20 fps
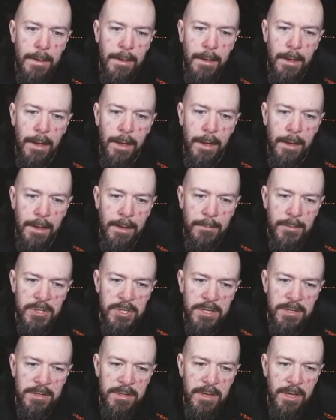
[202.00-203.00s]

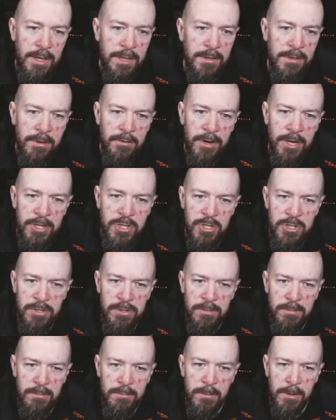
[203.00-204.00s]
Image
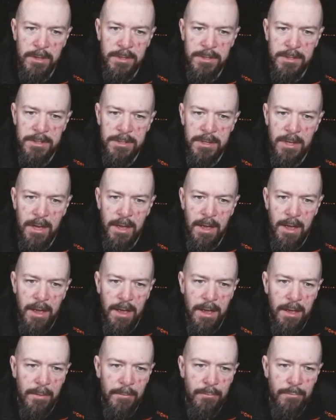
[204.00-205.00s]
integration was
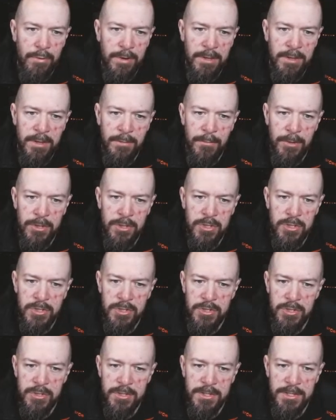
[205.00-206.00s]
pretty
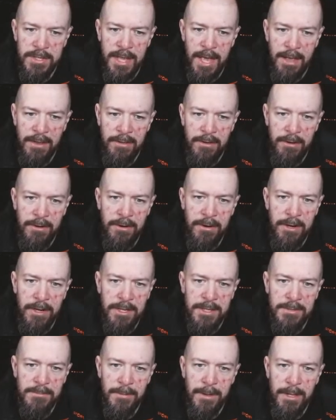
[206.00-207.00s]
much standard
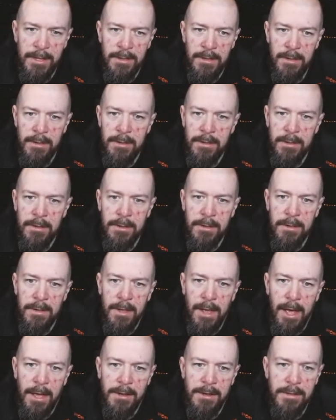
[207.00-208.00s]
as well.
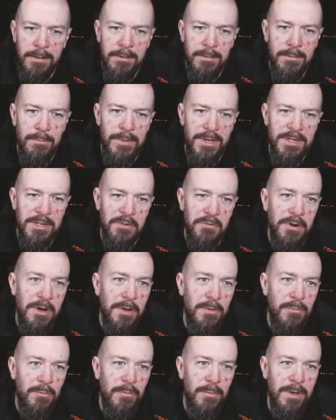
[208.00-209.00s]
I didn't mess
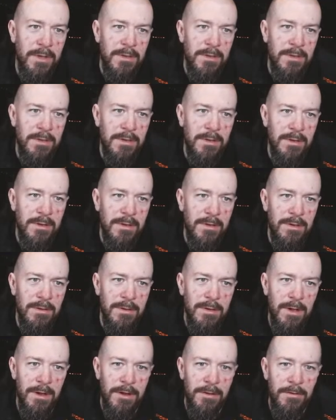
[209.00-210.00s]
around with
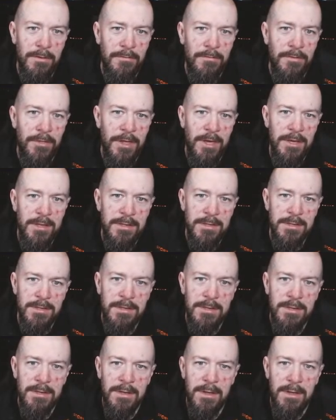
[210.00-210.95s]
a lot of things.